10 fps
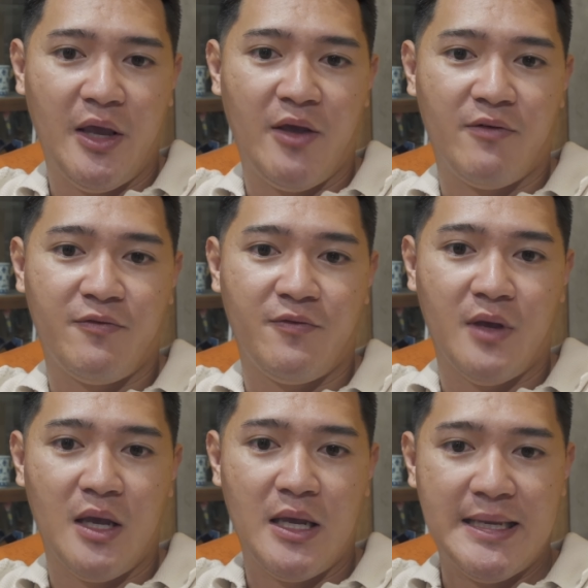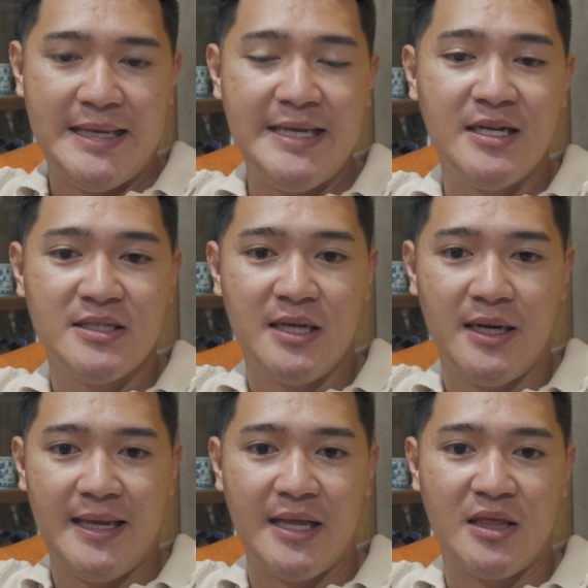If he
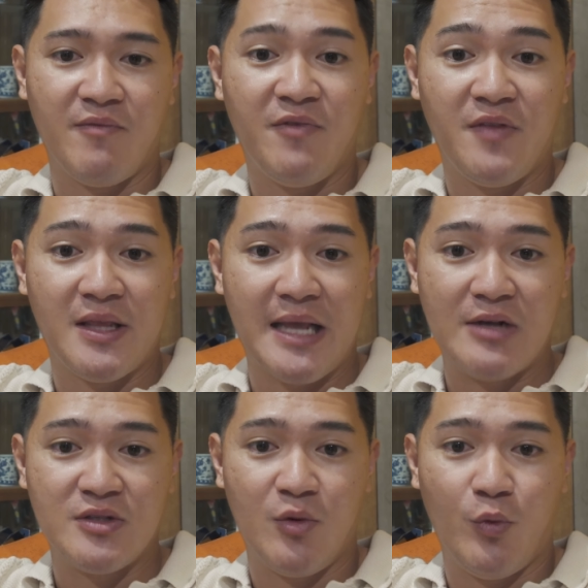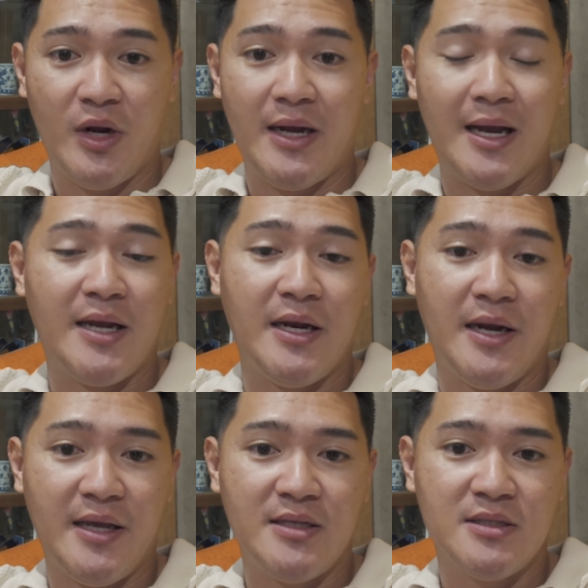doesn't get them 50,000 within 90
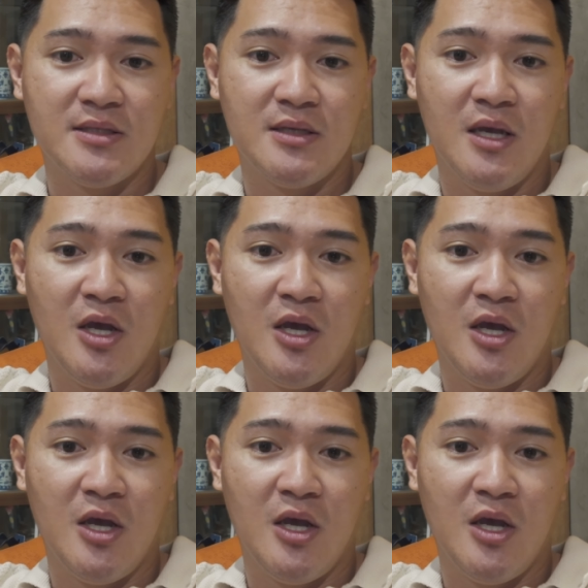days,